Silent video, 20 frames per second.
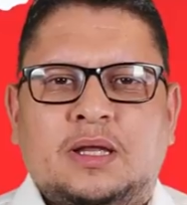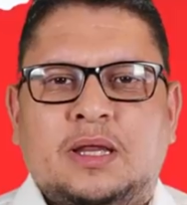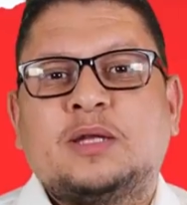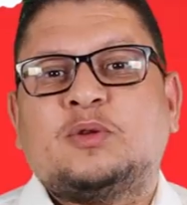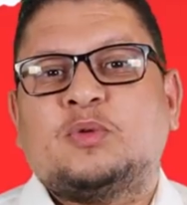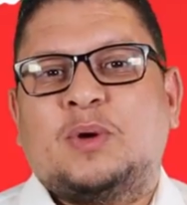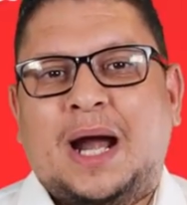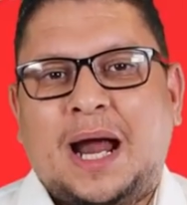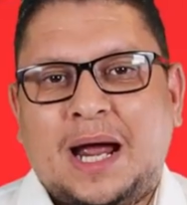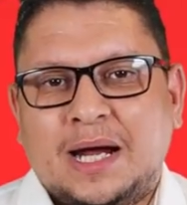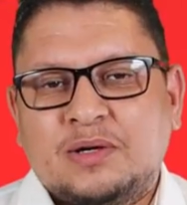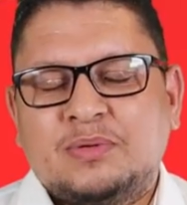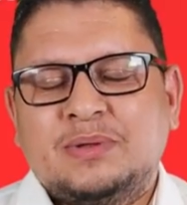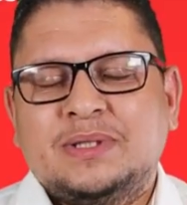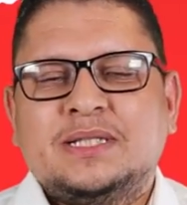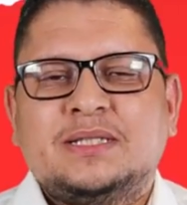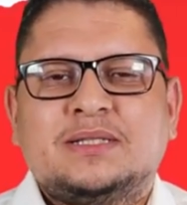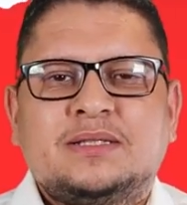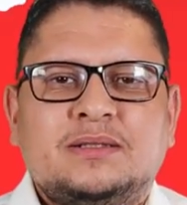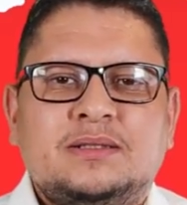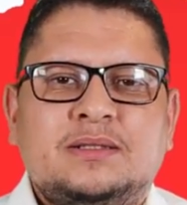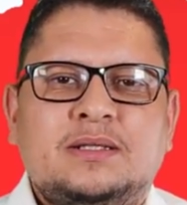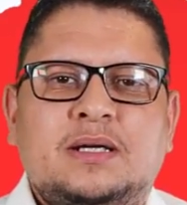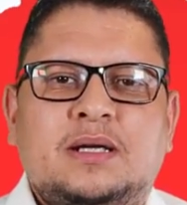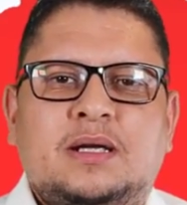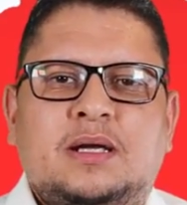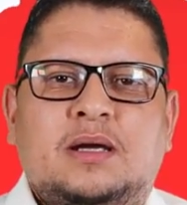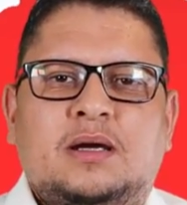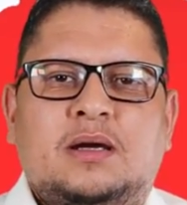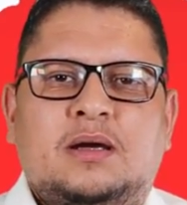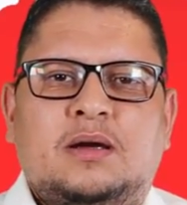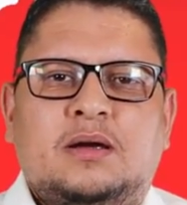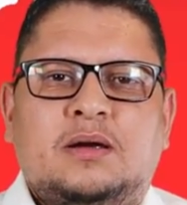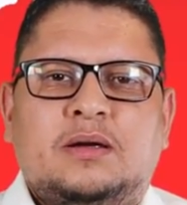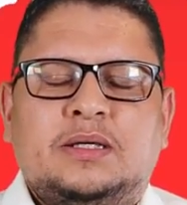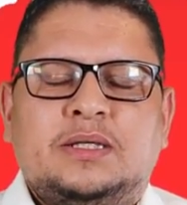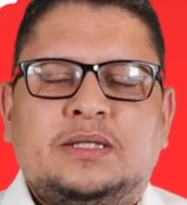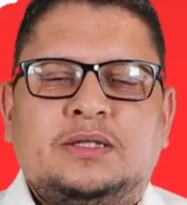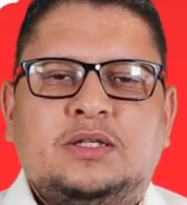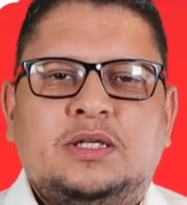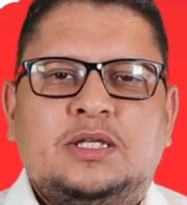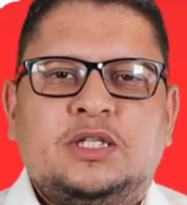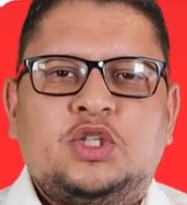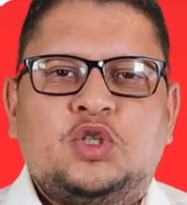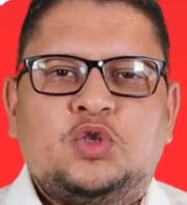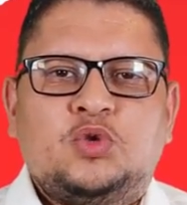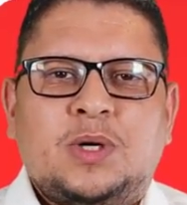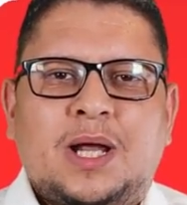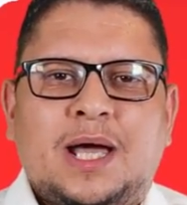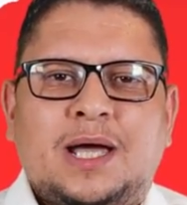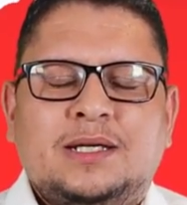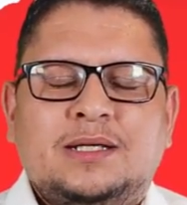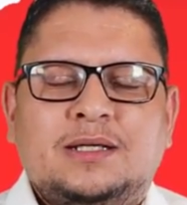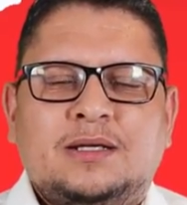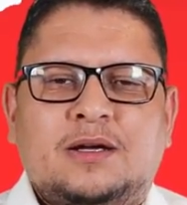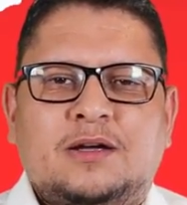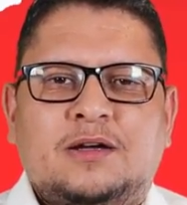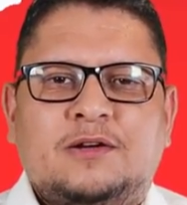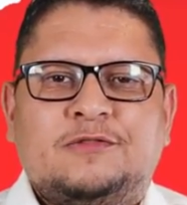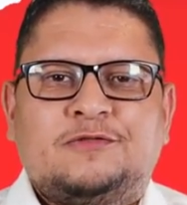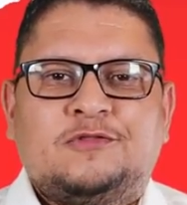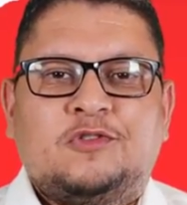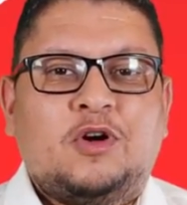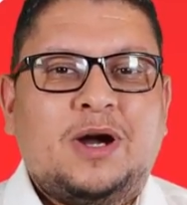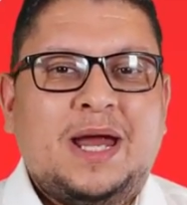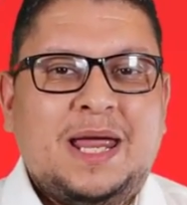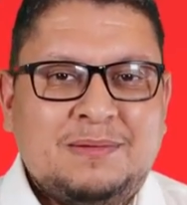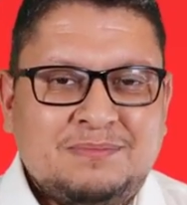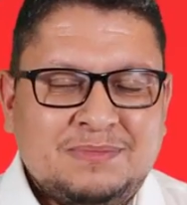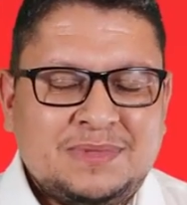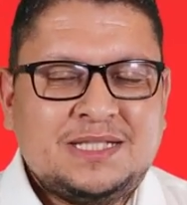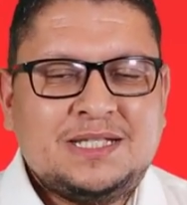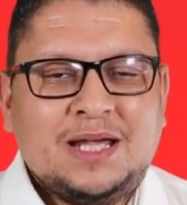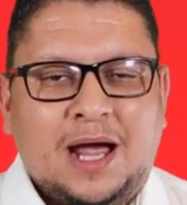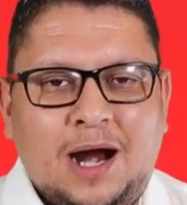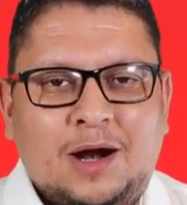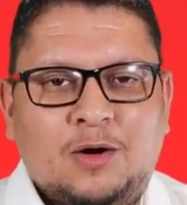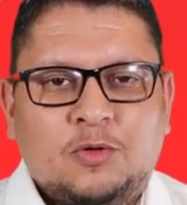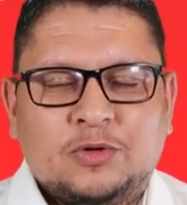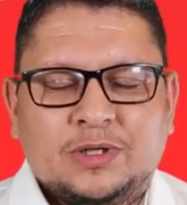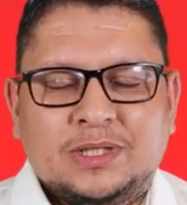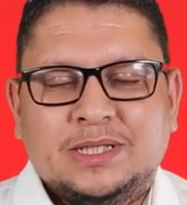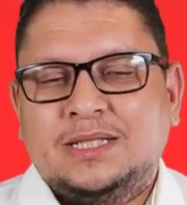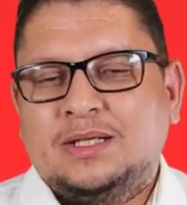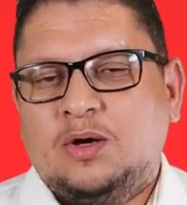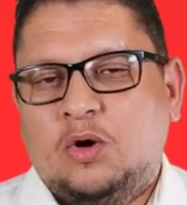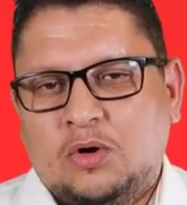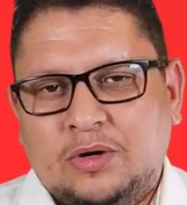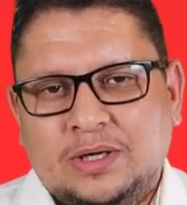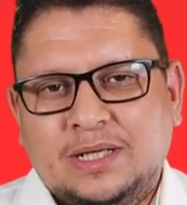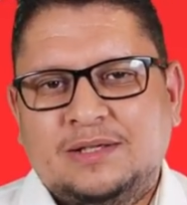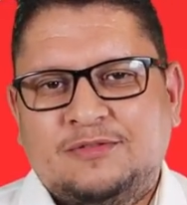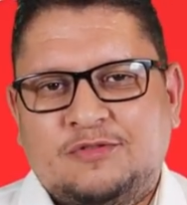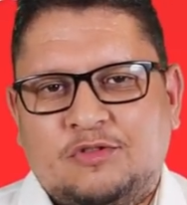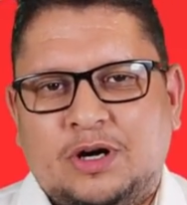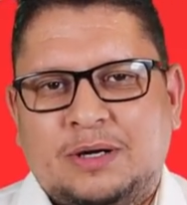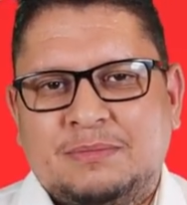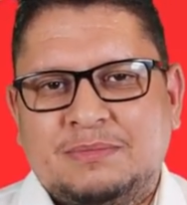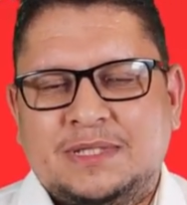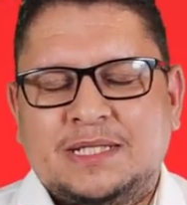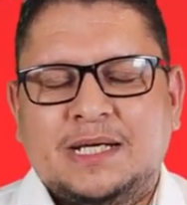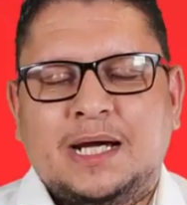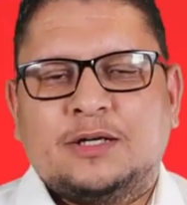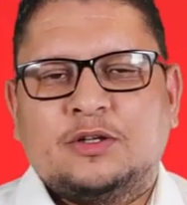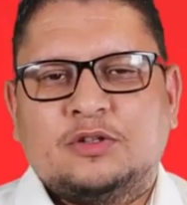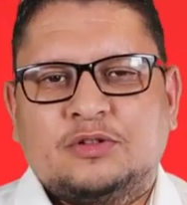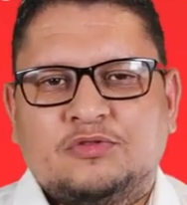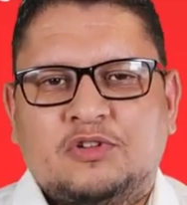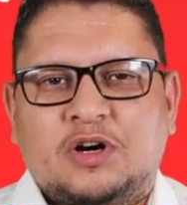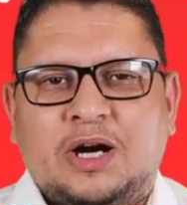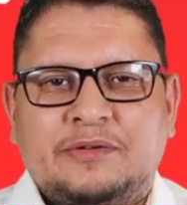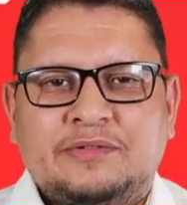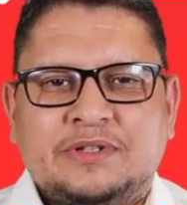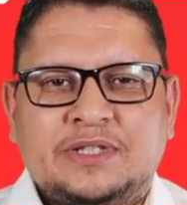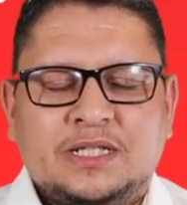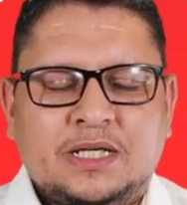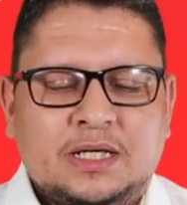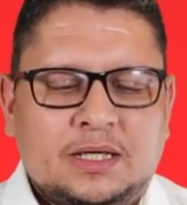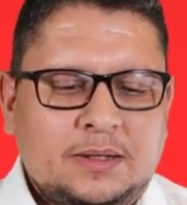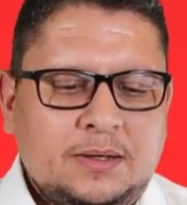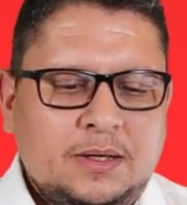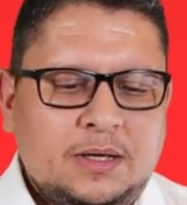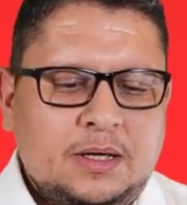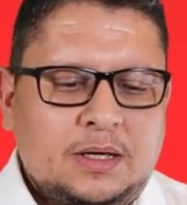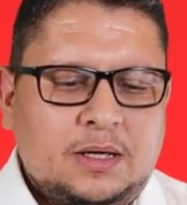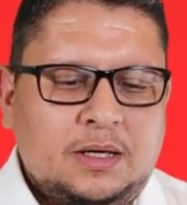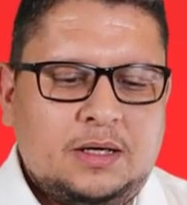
uh, that were accredited uh, in, in July uh, for MDR only, only for MDR, not for IVDR.